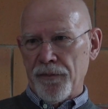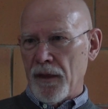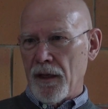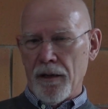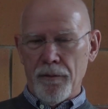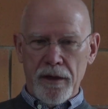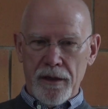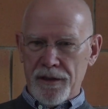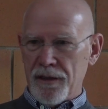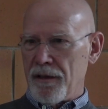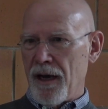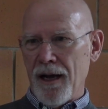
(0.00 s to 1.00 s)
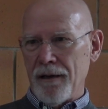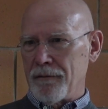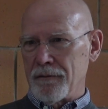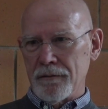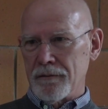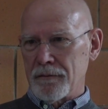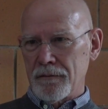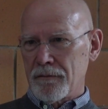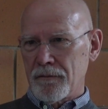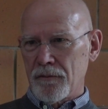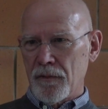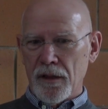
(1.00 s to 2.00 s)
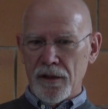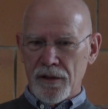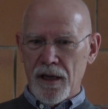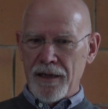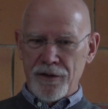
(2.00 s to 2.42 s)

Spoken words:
I mean, it's not